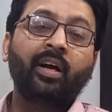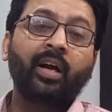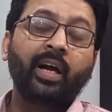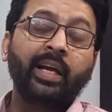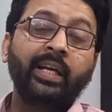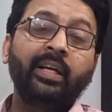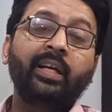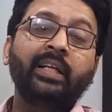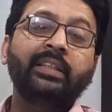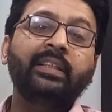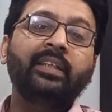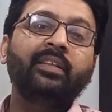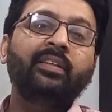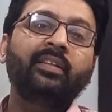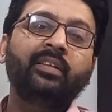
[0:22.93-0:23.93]
high rise
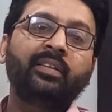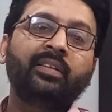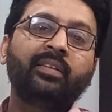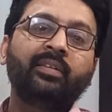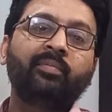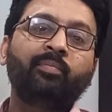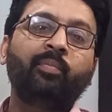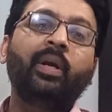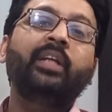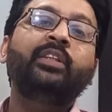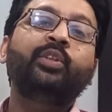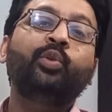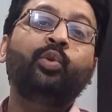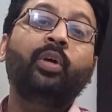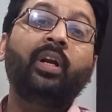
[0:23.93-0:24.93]
in
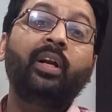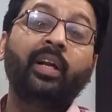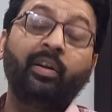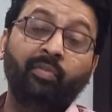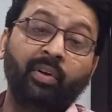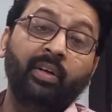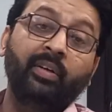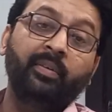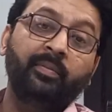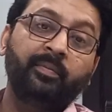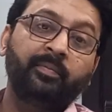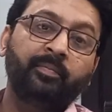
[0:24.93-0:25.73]
blood sugar level.